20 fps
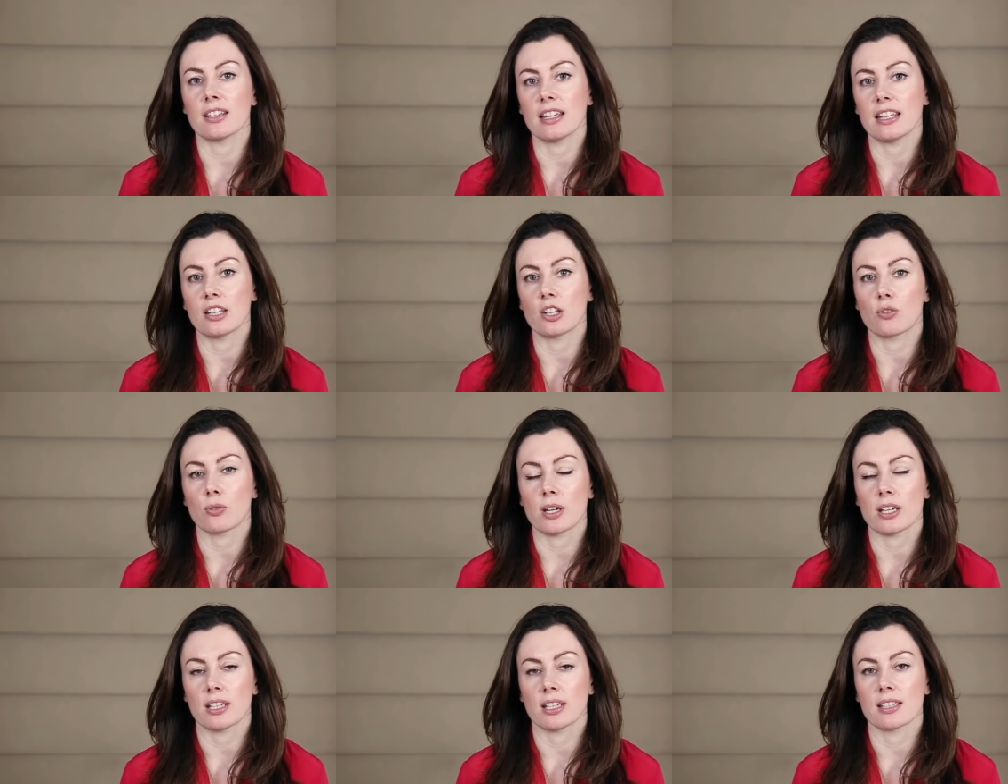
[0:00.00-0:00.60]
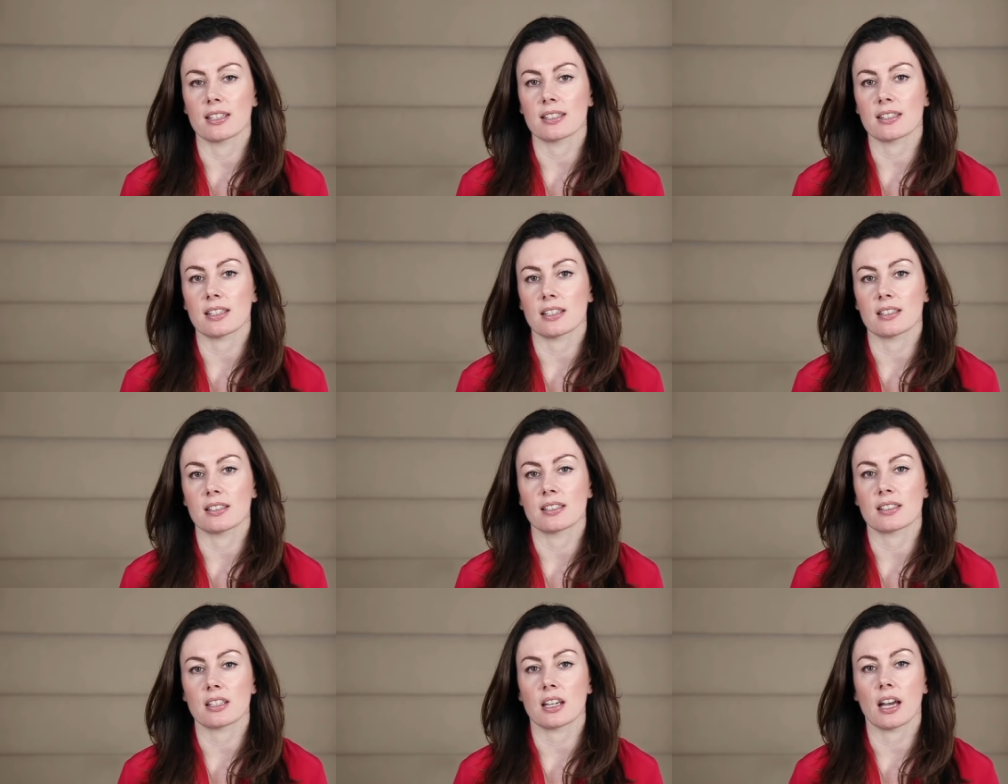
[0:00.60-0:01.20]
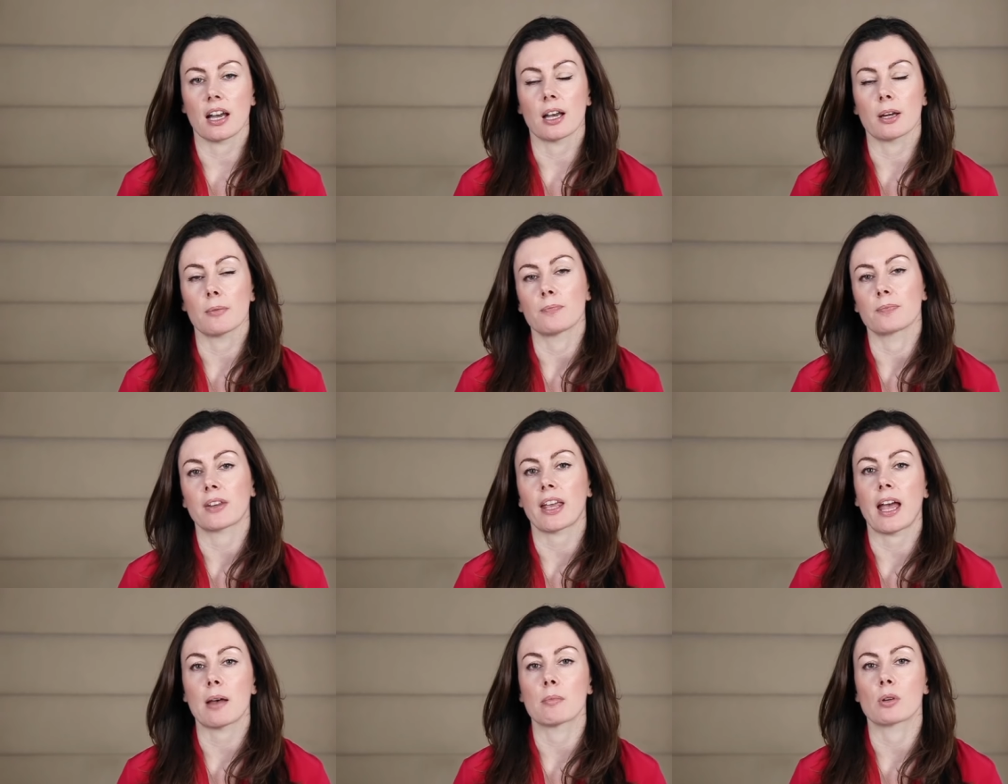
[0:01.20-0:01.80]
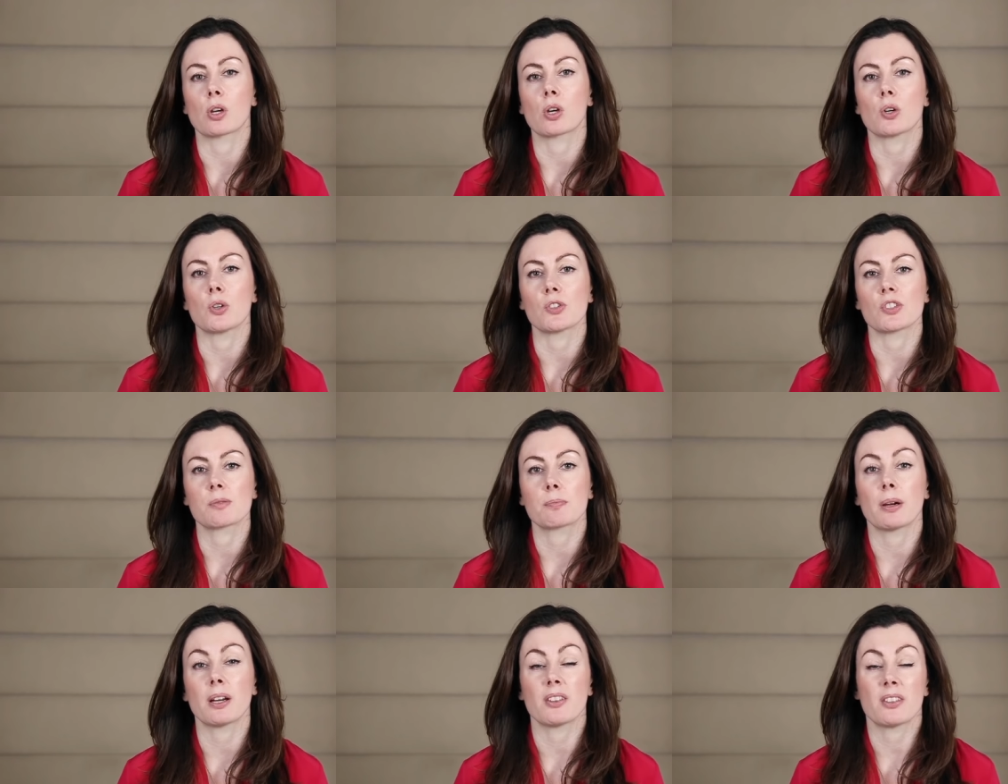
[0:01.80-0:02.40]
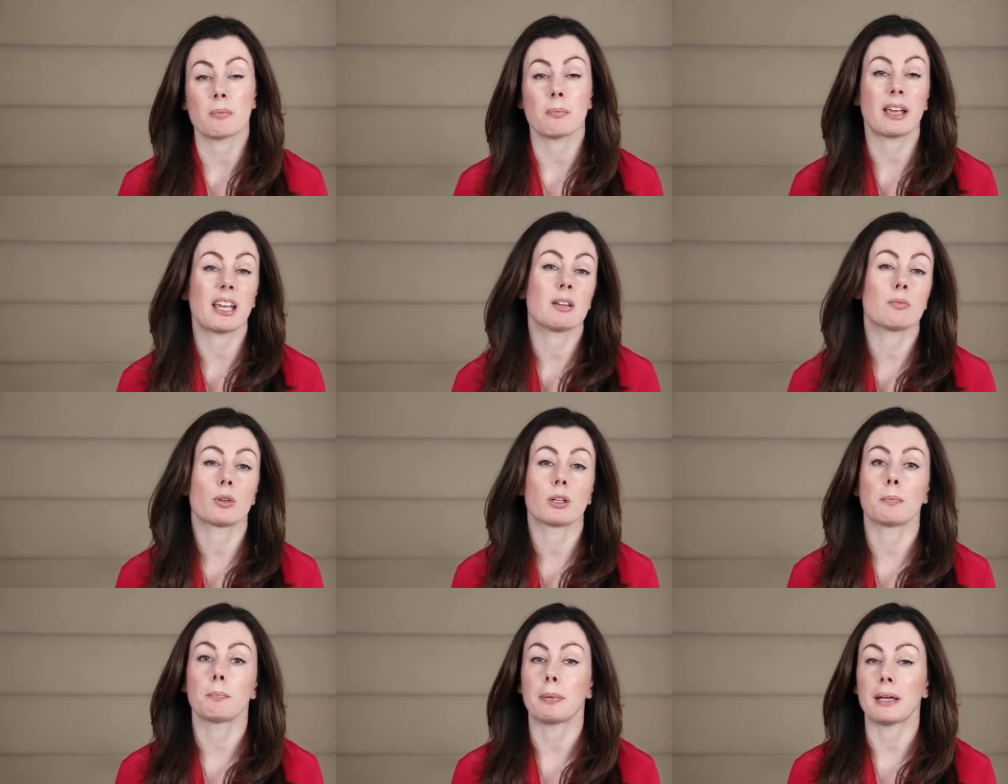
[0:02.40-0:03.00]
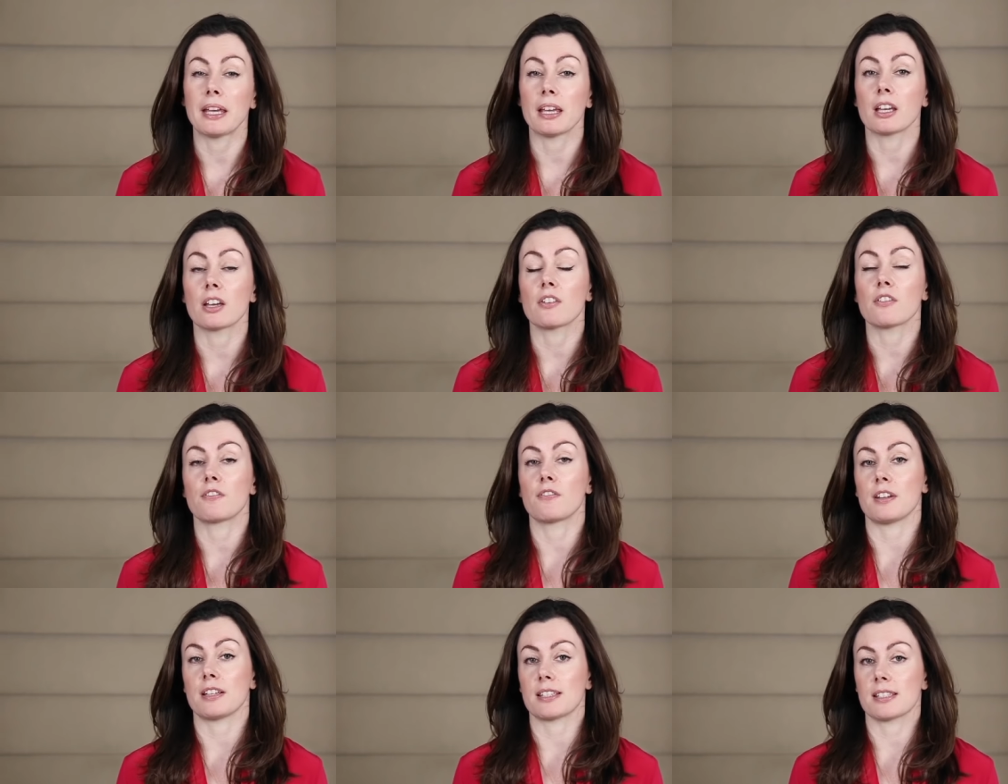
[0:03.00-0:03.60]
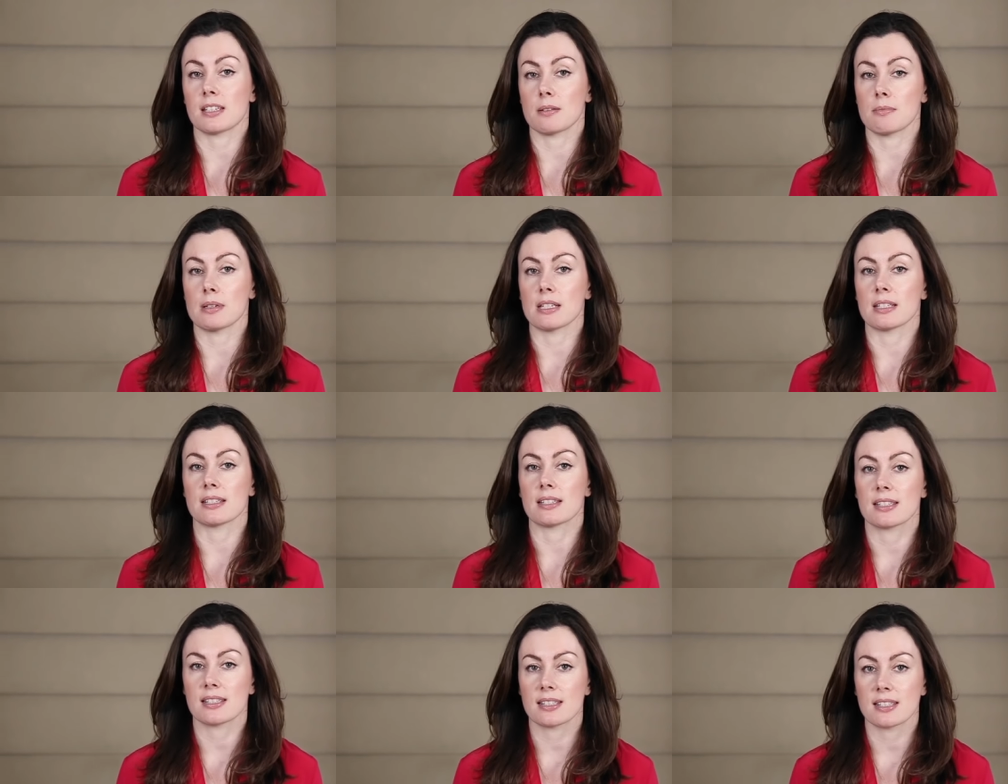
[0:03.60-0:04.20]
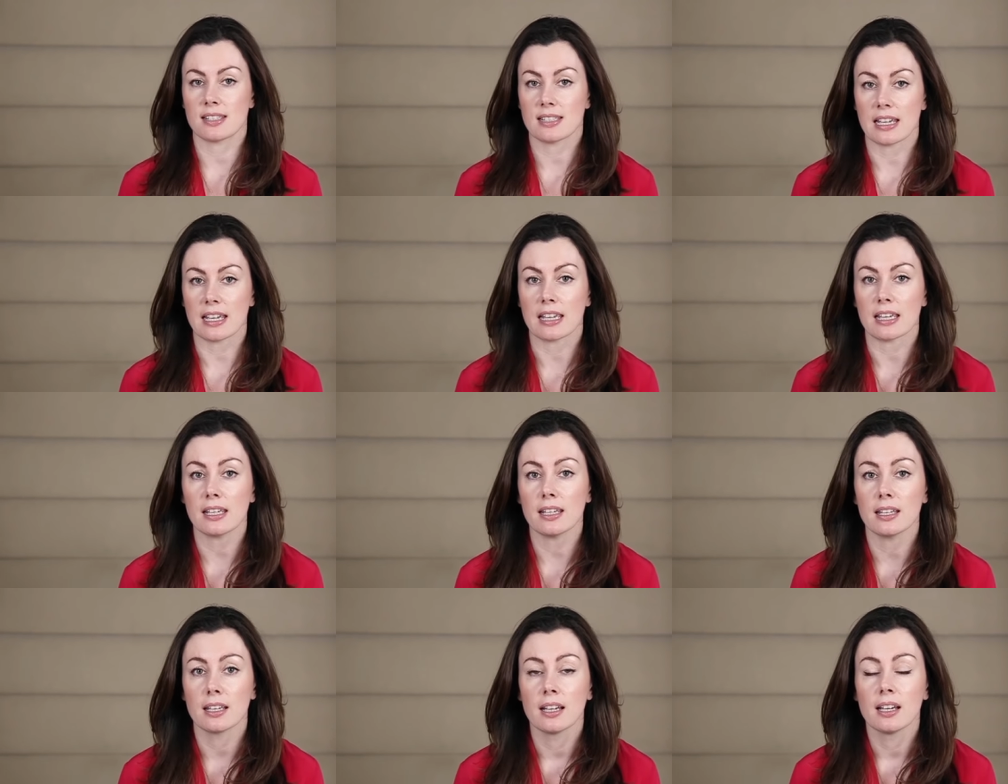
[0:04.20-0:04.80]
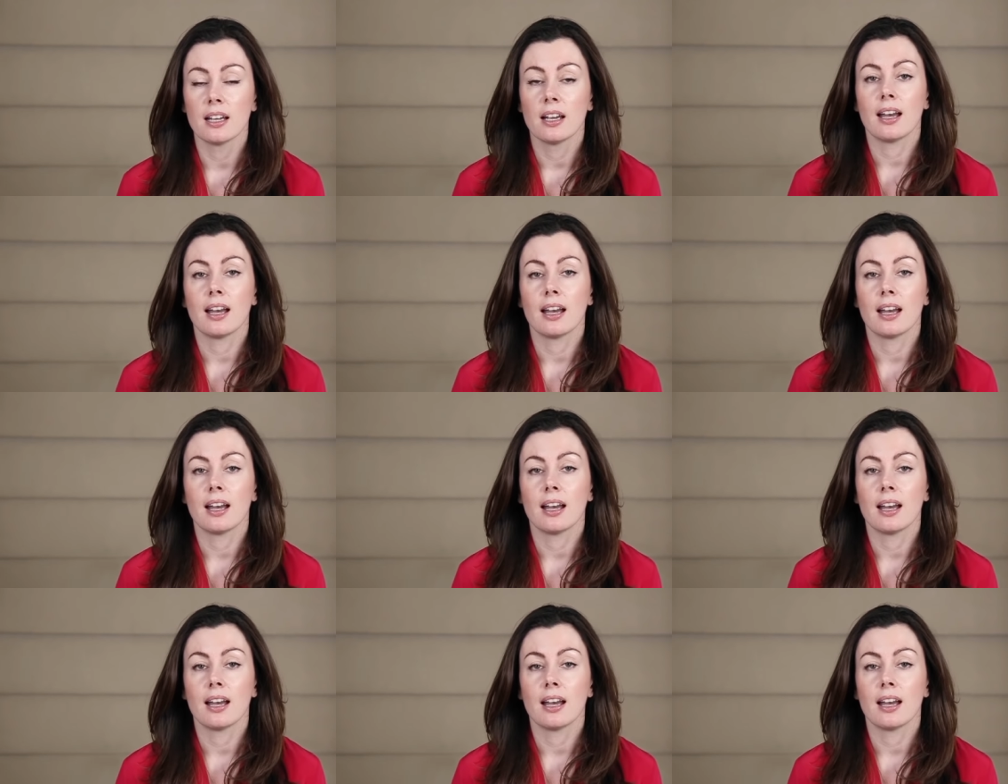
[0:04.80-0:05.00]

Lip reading: ingredients and chemicals, but the main one being vitamin C,